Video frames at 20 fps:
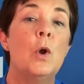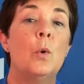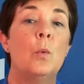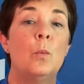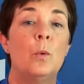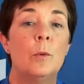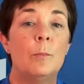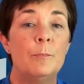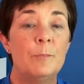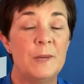
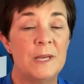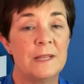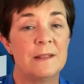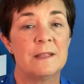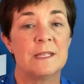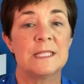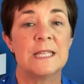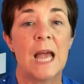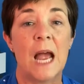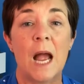will beat
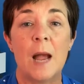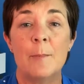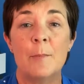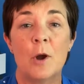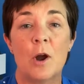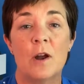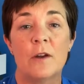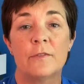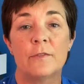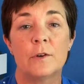the top
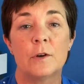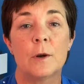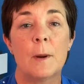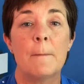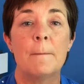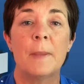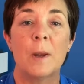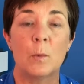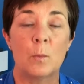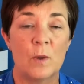offer
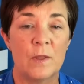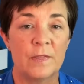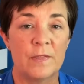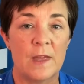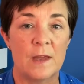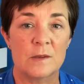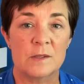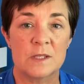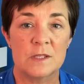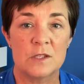by
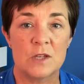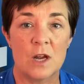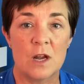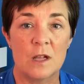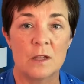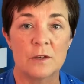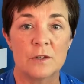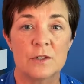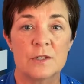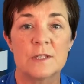
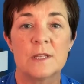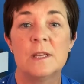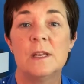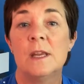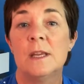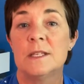$1,000